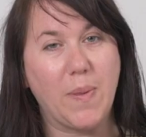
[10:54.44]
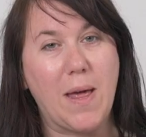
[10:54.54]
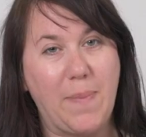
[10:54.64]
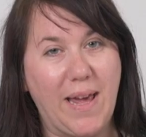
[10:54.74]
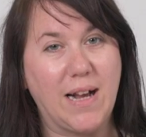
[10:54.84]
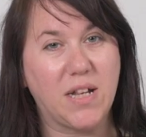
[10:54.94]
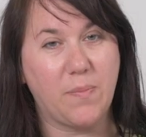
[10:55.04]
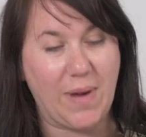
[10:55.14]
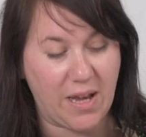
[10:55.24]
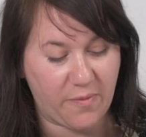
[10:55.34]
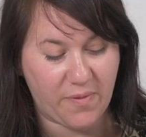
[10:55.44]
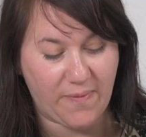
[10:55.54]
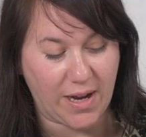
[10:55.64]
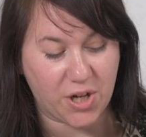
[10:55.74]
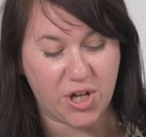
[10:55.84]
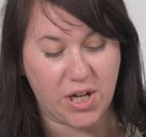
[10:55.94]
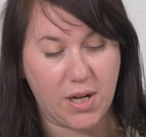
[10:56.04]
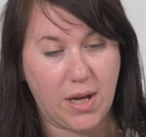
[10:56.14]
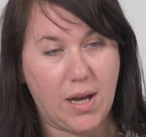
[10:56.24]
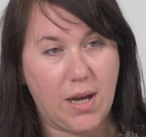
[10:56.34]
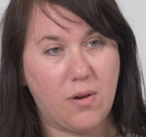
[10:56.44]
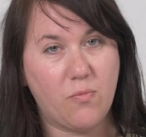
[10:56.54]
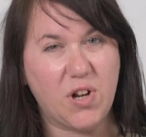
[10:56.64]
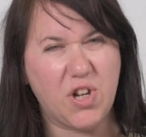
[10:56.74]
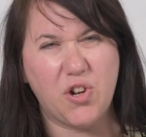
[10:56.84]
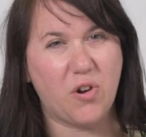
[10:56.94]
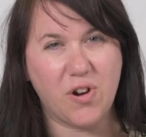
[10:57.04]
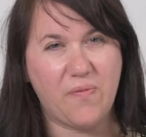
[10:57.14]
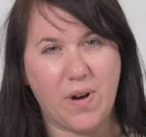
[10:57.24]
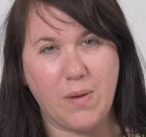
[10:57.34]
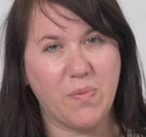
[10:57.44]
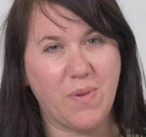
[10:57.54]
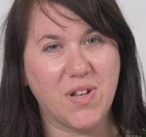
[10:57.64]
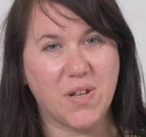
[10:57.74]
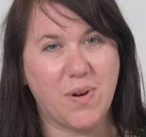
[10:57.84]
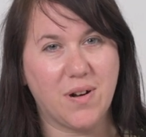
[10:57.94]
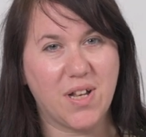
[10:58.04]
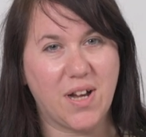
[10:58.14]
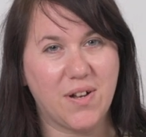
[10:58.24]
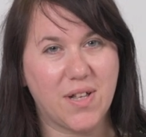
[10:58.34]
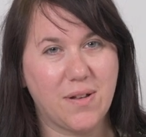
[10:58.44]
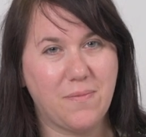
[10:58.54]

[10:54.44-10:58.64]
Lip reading: and they're picked at the peak of perfection, which you're not going to find with most tomatoes.